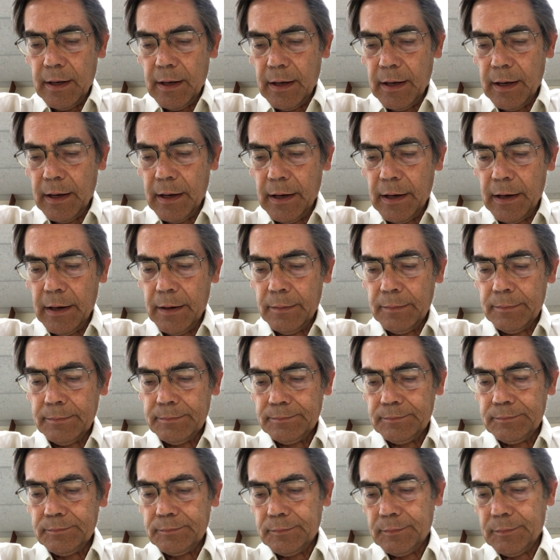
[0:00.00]

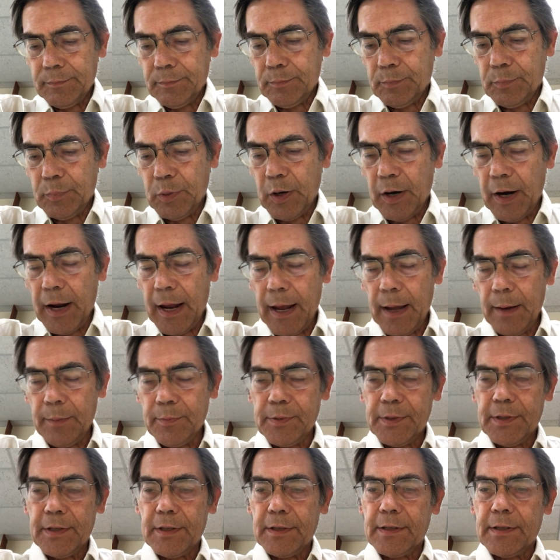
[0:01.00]
Um,
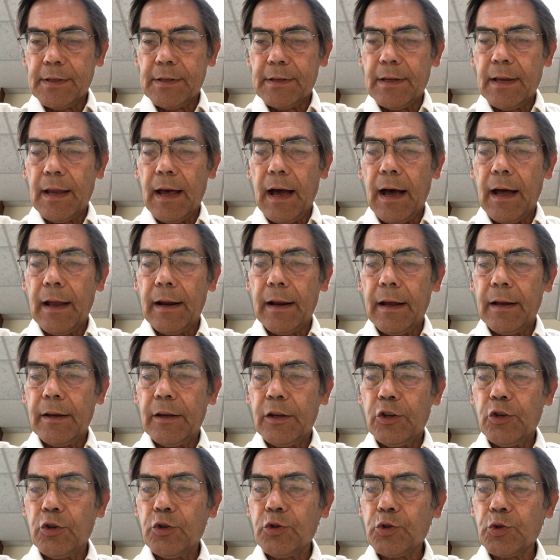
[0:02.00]
perhaps it's not
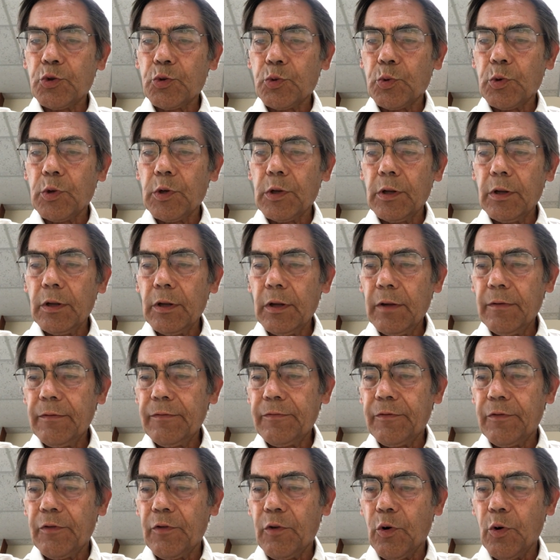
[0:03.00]
unusual
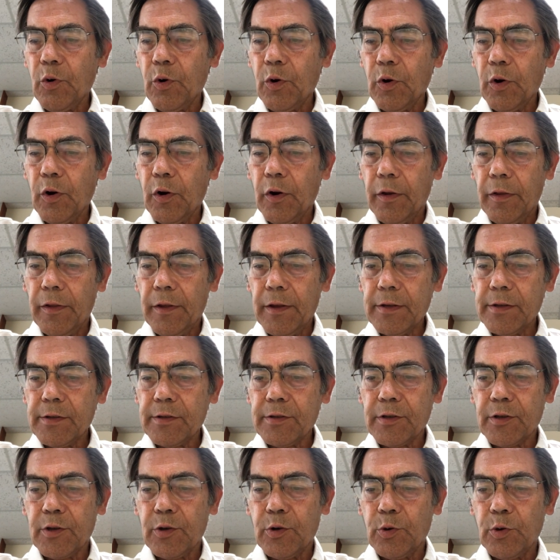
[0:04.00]
for this
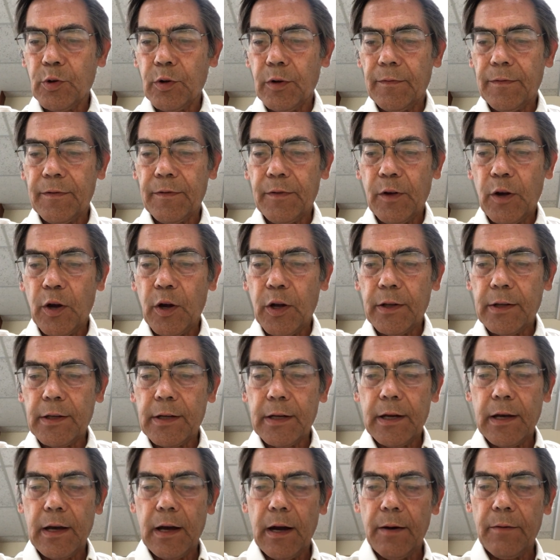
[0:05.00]
school of thought
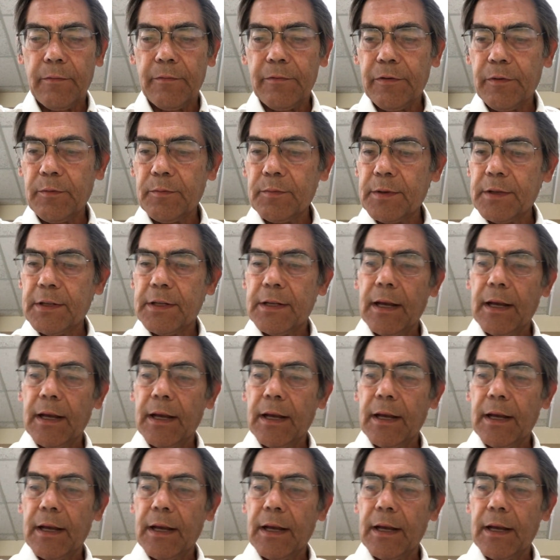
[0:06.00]
to come from